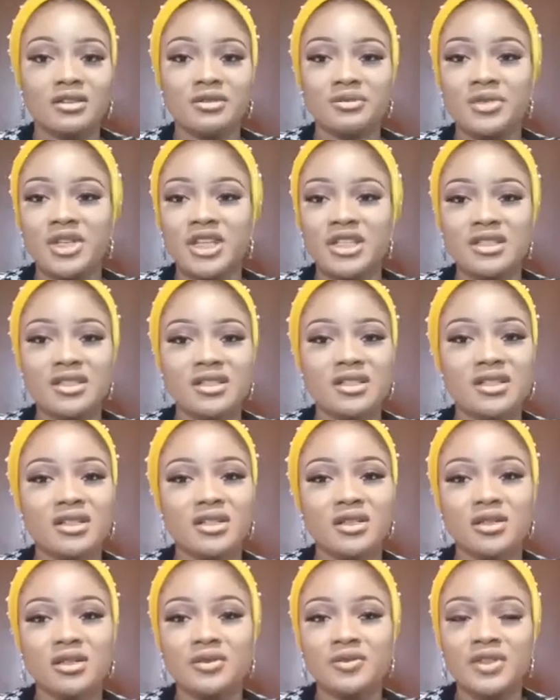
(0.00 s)
basically a
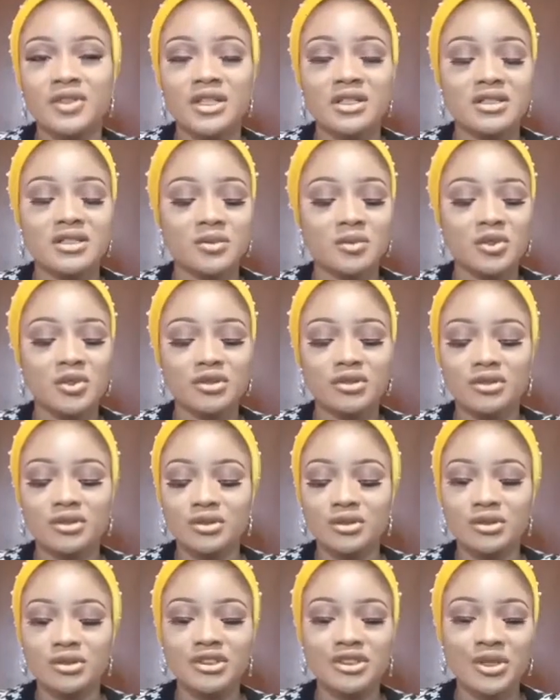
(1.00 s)
lot of things. I'm gonna do
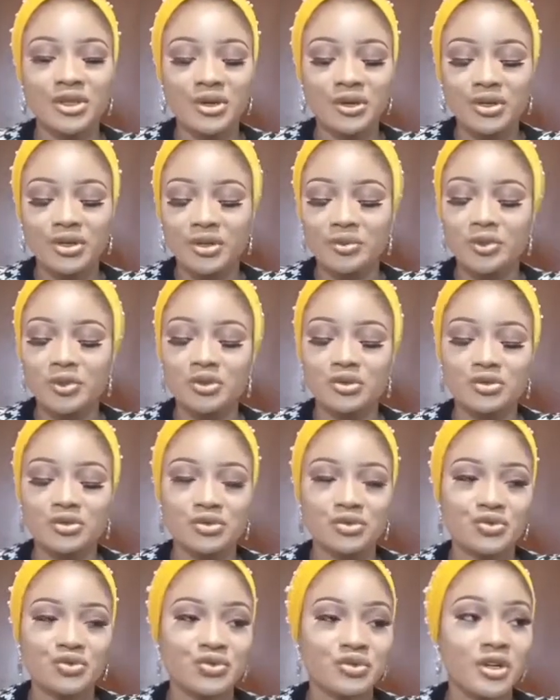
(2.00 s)
talk, I'm gonna do
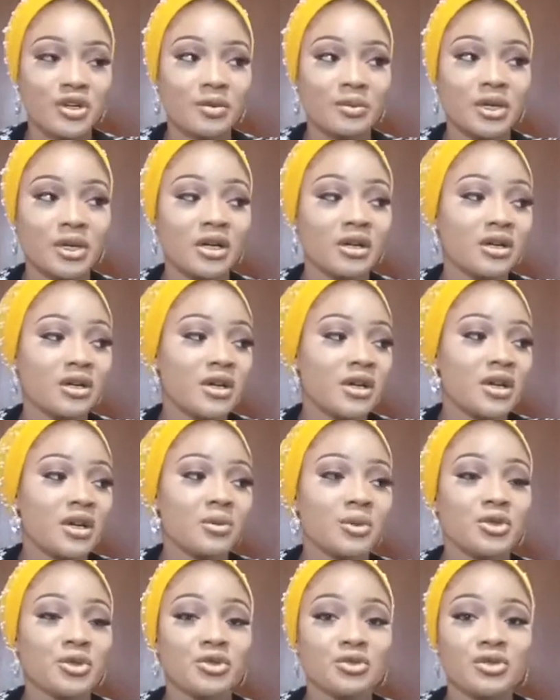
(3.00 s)
drama,
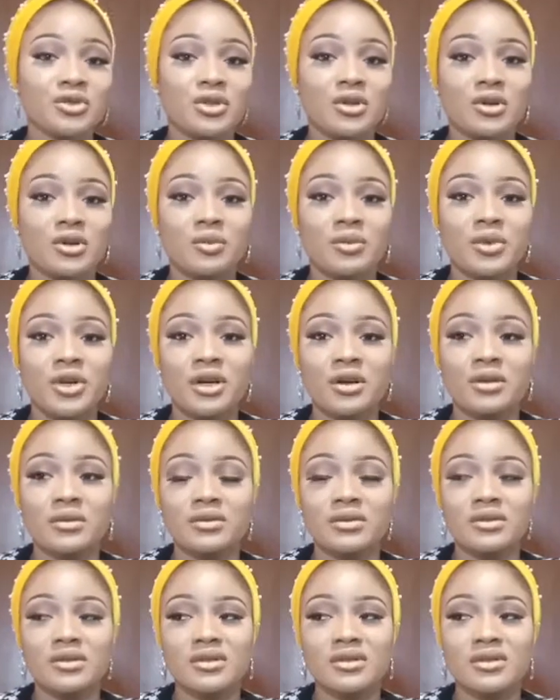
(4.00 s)
I'm gonna talk
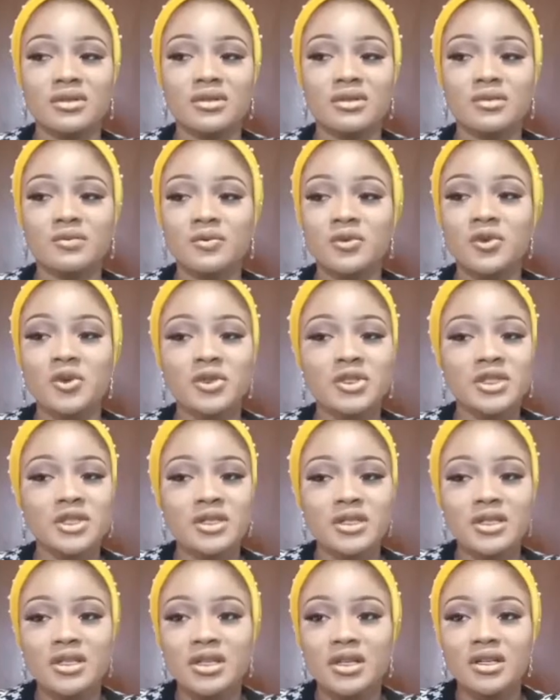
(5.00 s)
about
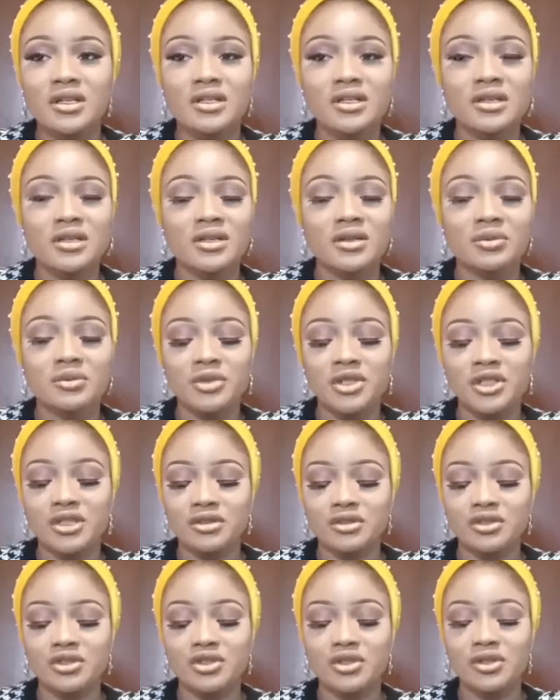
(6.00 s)
politics. It can be a
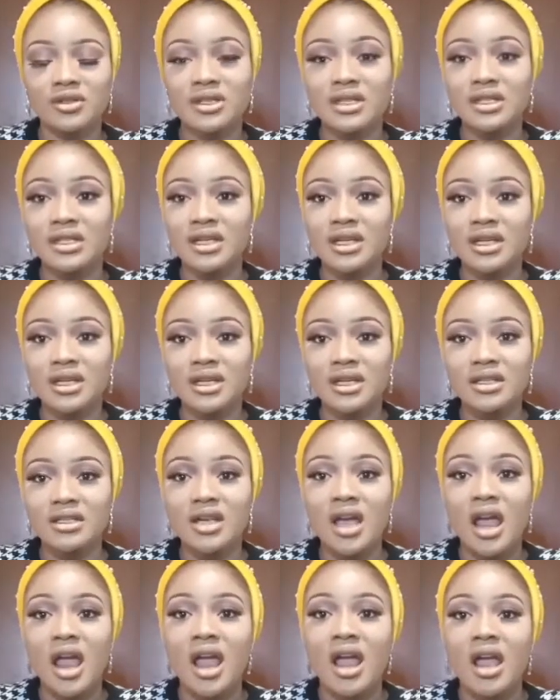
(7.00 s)
short skit,
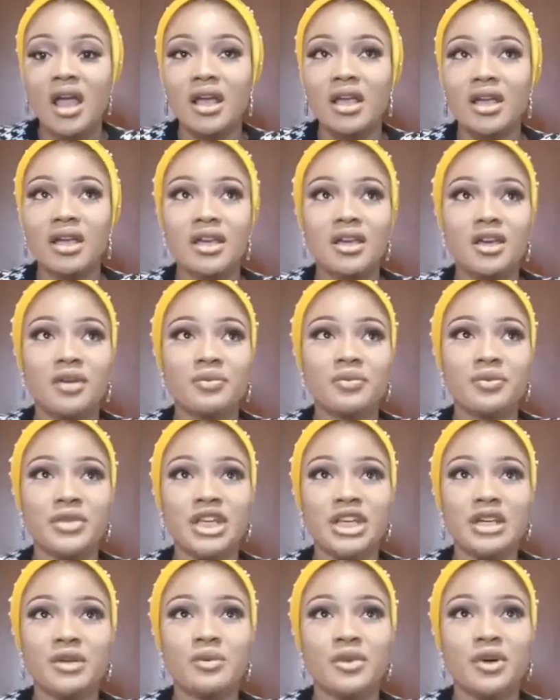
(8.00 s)
it can
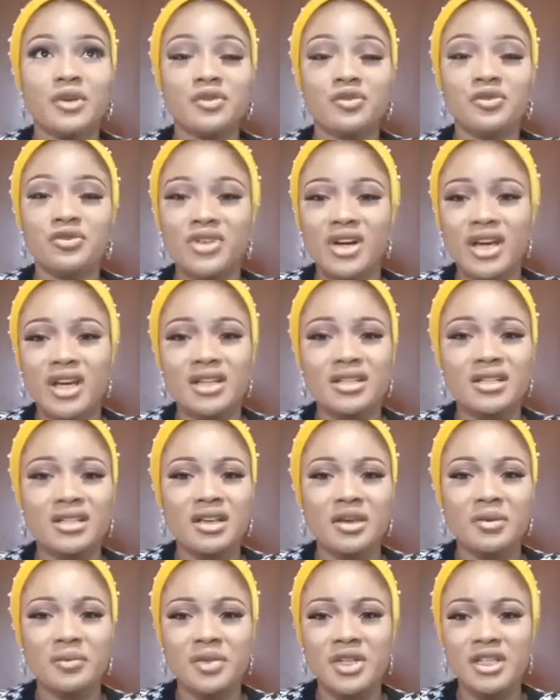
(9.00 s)
be about friends, it
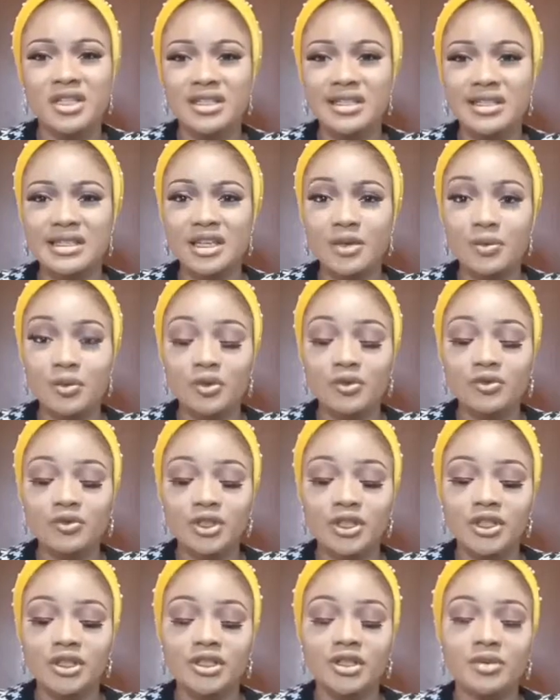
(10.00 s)
can be a sleepover,
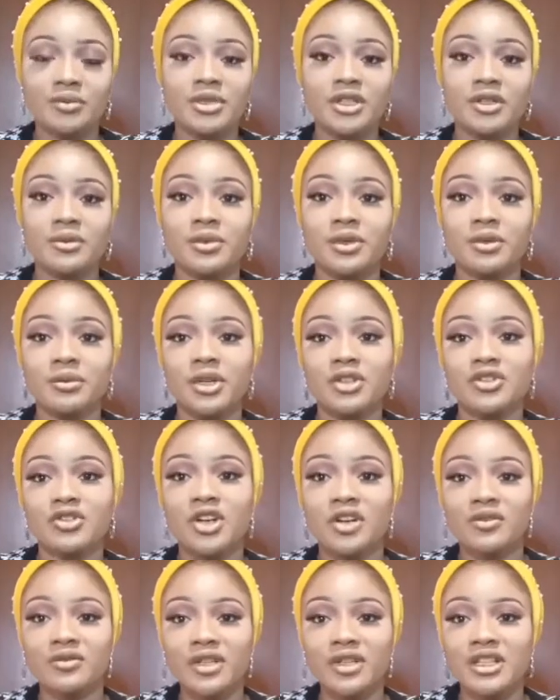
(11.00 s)
it can be about my
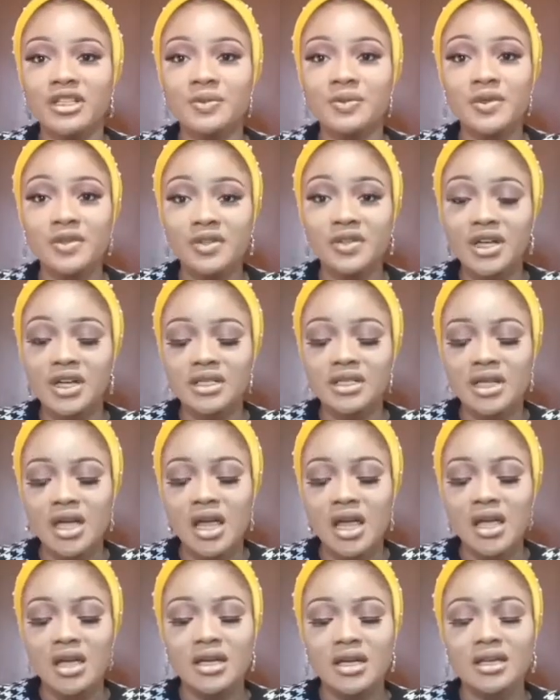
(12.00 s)
travel experience,
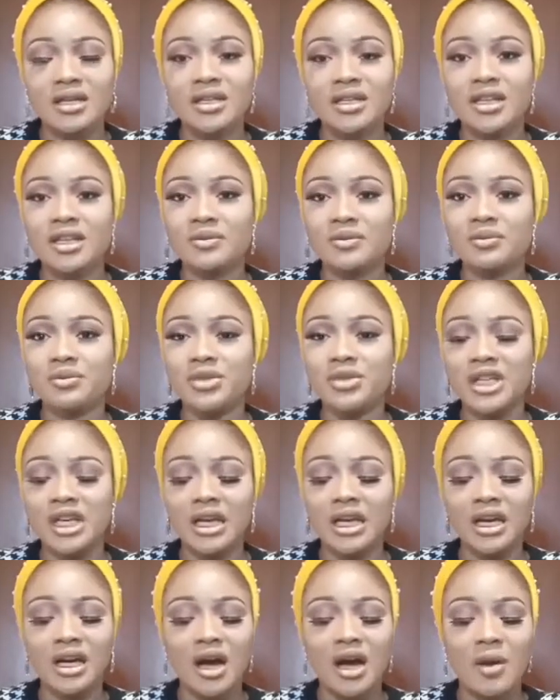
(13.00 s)
it can
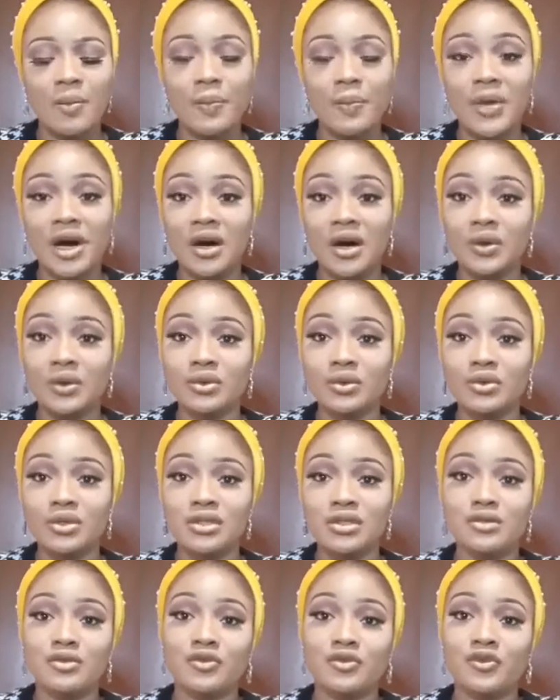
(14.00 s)
be about
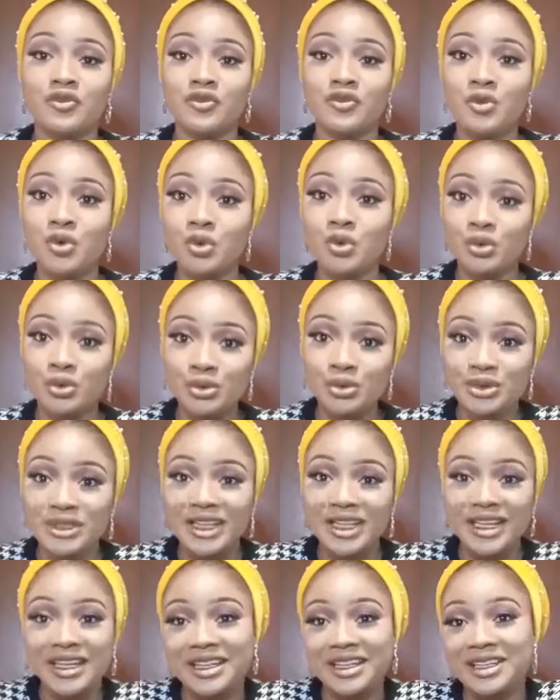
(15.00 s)
food,
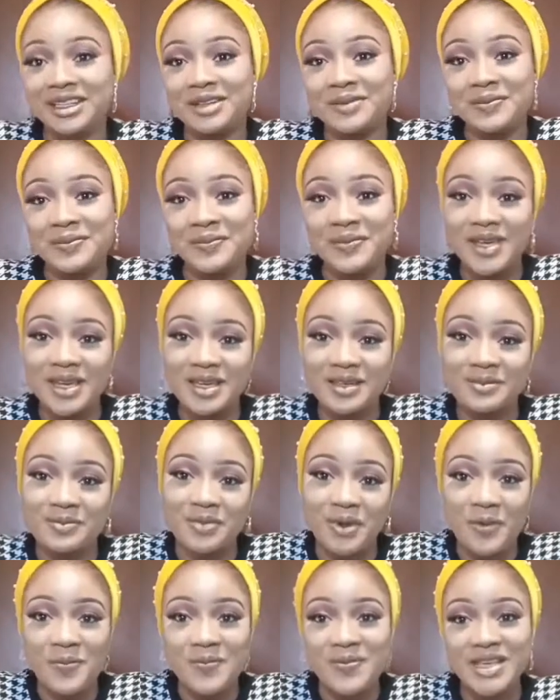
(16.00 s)
it can be
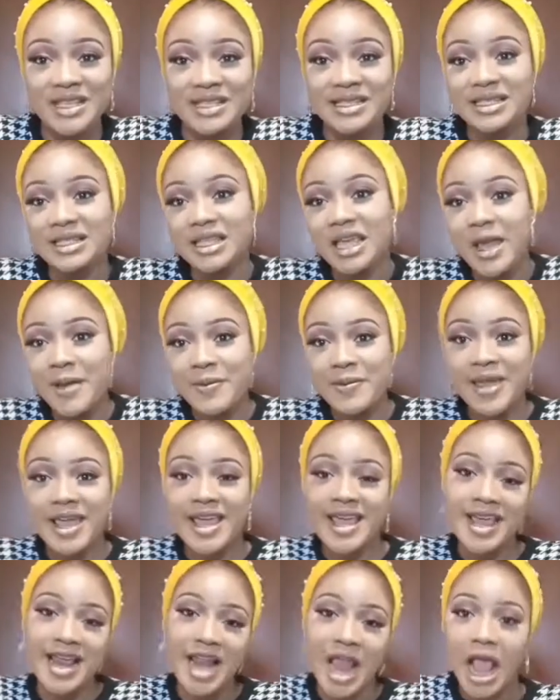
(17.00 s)
about me
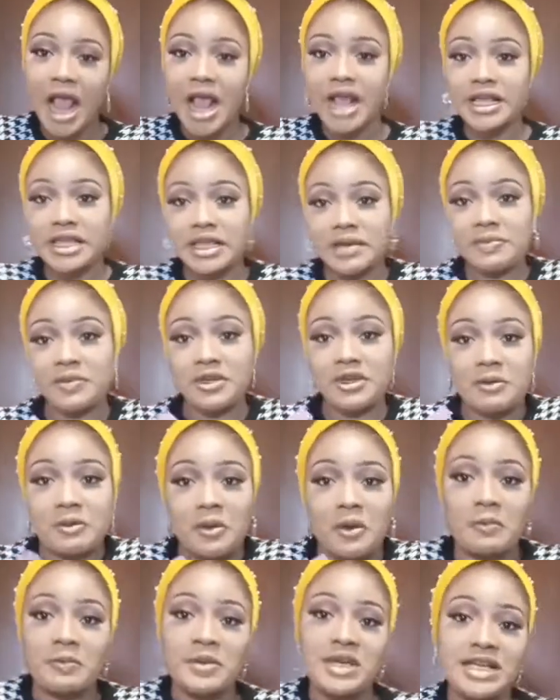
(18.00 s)
sleeping, it can be
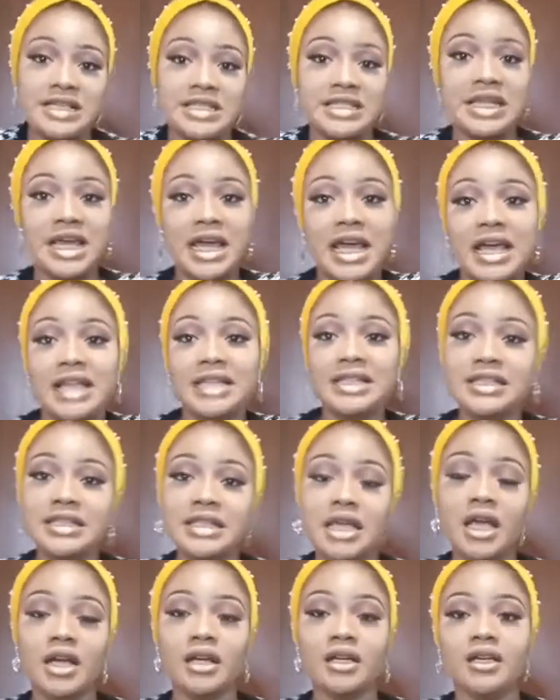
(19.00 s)
about me
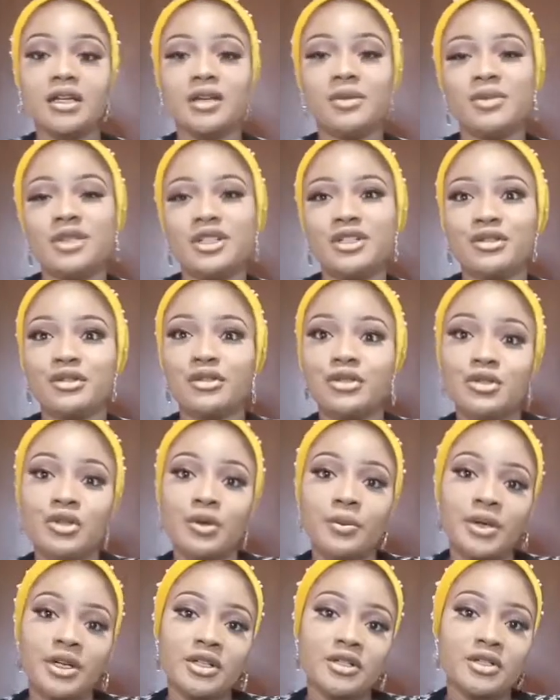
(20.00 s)
dancing, it can be
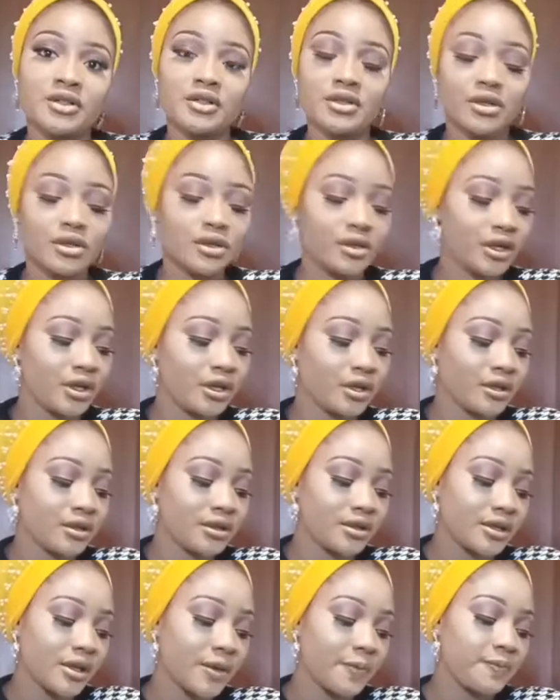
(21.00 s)

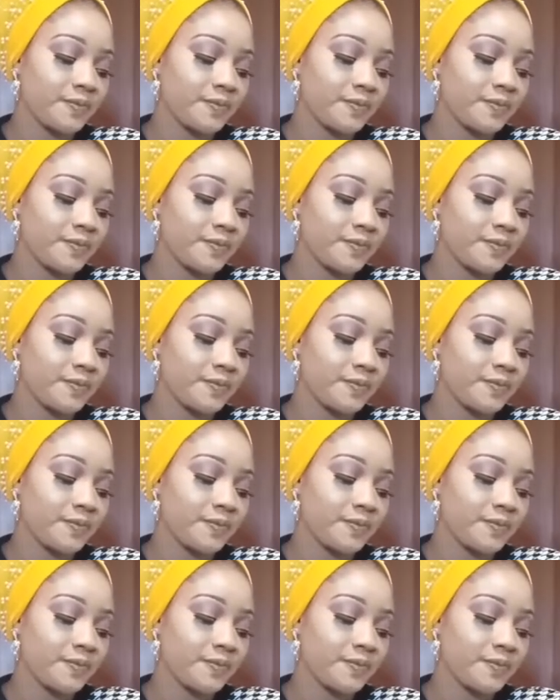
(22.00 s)
tutorials,